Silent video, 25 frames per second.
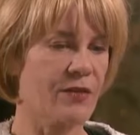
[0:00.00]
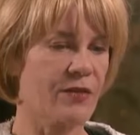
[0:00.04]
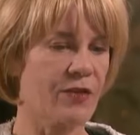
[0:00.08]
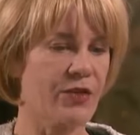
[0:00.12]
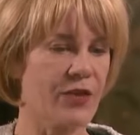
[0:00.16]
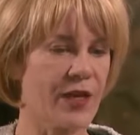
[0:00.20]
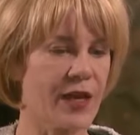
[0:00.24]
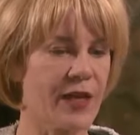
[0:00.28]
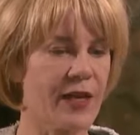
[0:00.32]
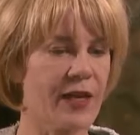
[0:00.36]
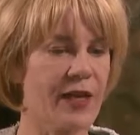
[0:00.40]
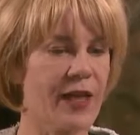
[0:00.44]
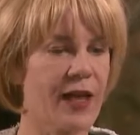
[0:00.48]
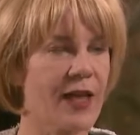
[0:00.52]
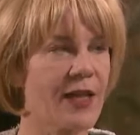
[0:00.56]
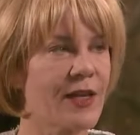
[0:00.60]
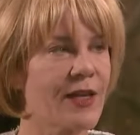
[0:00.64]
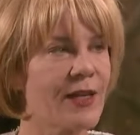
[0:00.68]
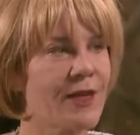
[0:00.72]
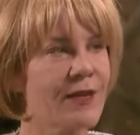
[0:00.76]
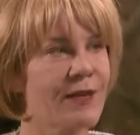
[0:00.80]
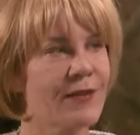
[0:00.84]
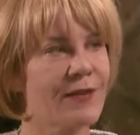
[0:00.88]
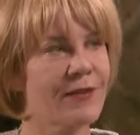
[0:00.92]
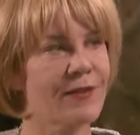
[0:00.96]
Janet
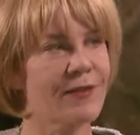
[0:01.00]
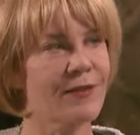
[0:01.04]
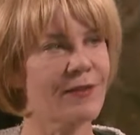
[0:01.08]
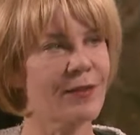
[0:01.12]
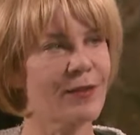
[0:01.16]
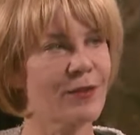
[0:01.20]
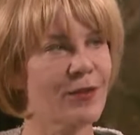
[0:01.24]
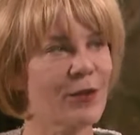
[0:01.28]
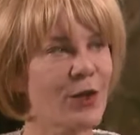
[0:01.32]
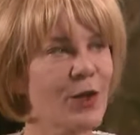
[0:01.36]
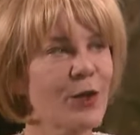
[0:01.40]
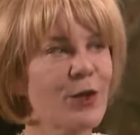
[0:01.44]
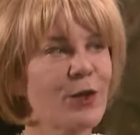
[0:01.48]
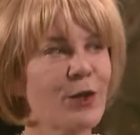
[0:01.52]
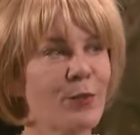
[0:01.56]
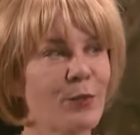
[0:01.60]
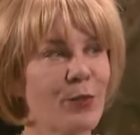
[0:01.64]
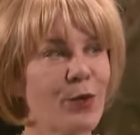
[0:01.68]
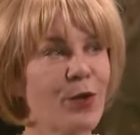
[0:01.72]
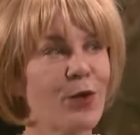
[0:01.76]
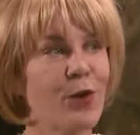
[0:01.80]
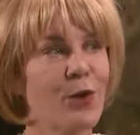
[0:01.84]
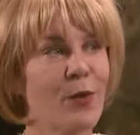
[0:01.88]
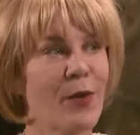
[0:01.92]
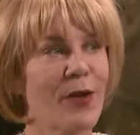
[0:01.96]
Yellen, they're starting to
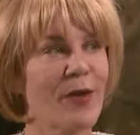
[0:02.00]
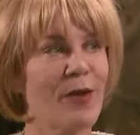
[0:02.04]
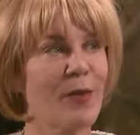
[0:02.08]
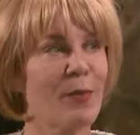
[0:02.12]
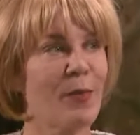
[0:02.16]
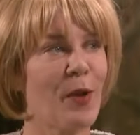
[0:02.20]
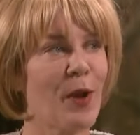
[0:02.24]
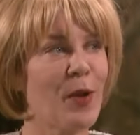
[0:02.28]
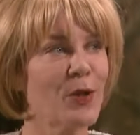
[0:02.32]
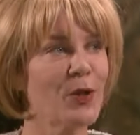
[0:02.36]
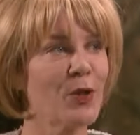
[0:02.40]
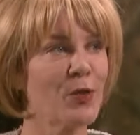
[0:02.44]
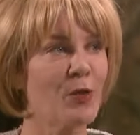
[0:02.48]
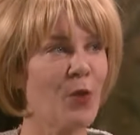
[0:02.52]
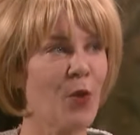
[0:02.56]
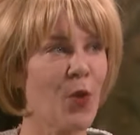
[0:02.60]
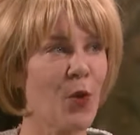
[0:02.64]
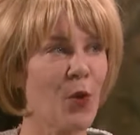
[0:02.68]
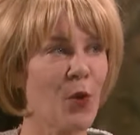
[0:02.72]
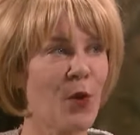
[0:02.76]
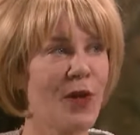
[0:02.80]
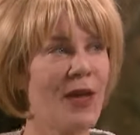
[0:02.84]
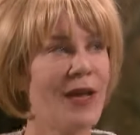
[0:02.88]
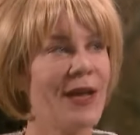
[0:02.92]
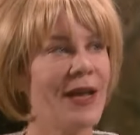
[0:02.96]
pull away the punch
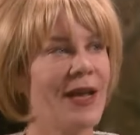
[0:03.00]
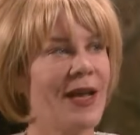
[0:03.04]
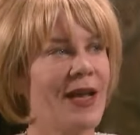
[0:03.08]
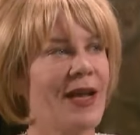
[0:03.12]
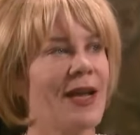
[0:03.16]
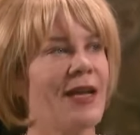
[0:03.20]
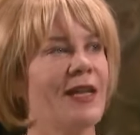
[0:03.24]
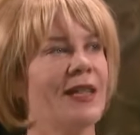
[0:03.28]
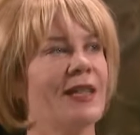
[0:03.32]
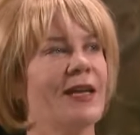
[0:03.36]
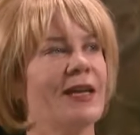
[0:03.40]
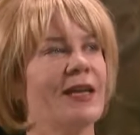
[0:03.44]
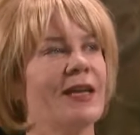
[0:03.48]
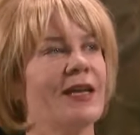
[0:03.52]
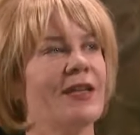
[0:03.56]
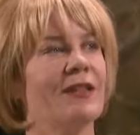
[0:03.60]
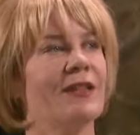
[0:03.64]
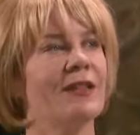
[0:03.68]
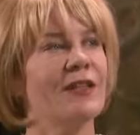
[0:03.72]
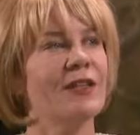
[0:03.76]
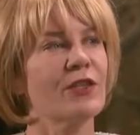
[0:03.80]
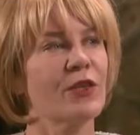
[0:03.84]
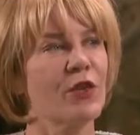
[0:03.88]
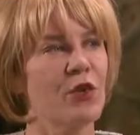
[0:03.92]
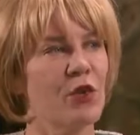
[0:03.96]
bowl, and I think
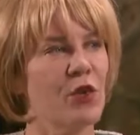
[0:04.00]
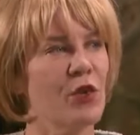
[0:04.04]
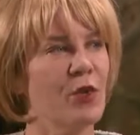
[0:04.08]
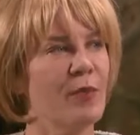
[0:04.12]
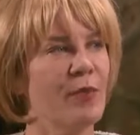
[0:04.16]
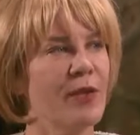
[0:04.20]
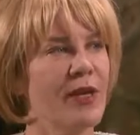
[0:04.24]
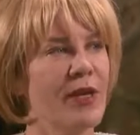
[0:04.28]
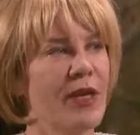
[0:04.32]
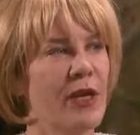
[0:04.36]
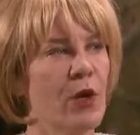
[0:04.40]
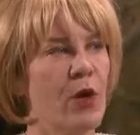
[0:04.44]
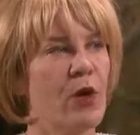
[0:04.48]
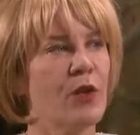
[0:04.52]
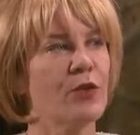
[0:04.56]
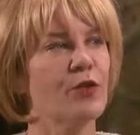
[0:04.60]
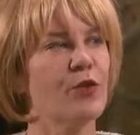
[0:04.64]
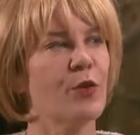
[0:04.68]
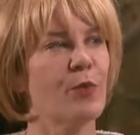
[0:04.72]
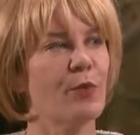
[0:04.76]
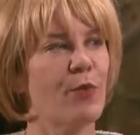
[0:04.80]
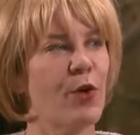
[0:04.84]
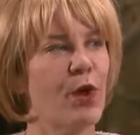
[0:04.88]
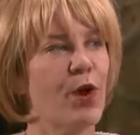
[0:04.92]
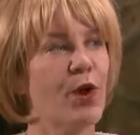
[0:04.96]
this could be
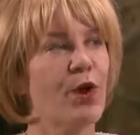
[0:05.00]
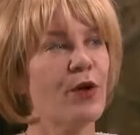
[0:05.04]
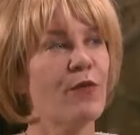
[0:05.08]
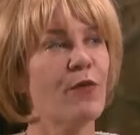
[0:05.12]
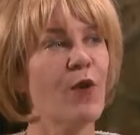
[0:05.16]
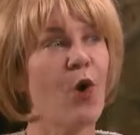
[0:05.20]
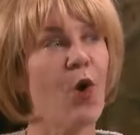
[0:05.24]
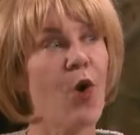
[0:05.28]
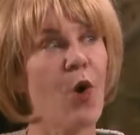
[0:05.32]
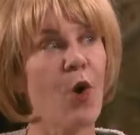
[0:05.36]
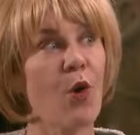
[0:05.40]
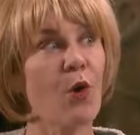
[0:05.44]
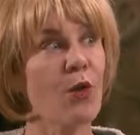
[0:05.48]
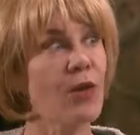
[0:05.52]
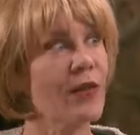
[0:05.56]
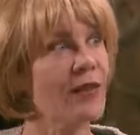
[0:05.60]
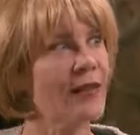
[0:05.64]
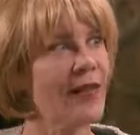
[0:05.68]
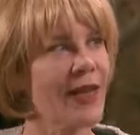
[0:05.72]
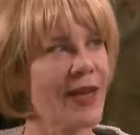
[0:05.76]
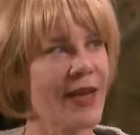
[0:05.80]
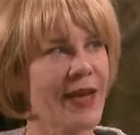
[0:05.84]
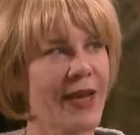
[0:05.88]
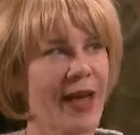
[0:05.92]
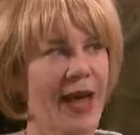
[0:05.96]
also part of all
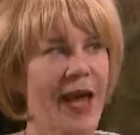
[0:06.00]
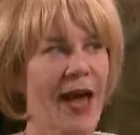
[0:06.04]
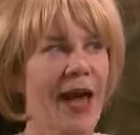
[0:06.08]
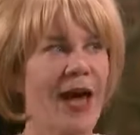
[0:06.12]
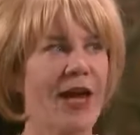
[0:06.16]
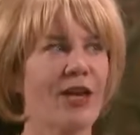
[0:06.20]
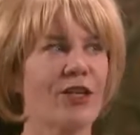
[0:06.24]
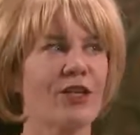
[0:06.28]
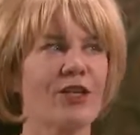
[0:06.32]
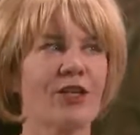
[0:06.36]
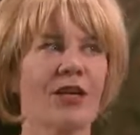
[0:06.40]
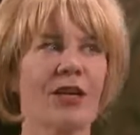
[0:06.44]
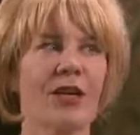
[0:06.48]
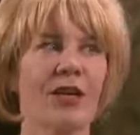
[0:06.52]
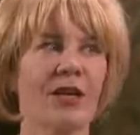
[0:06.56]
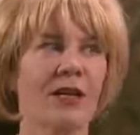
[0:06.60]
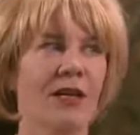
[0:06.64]
of that cash.